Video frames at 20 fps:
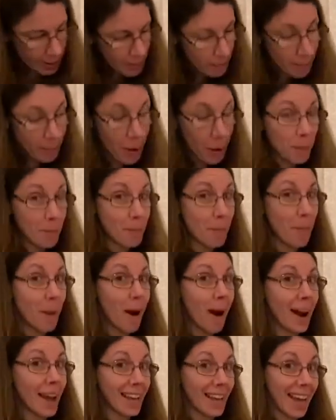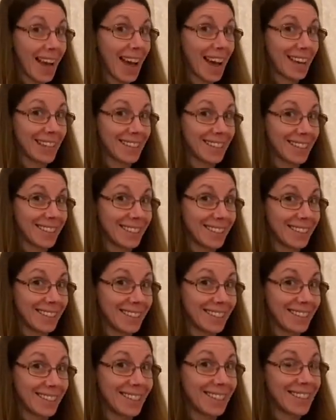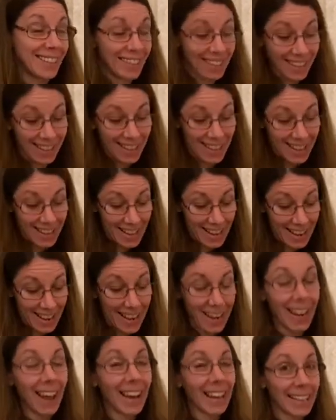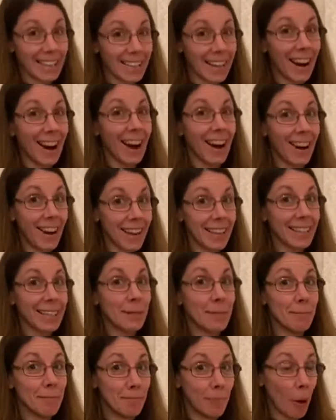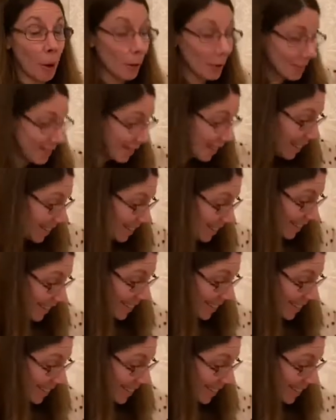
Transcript: But my cat likes to hide in boxes.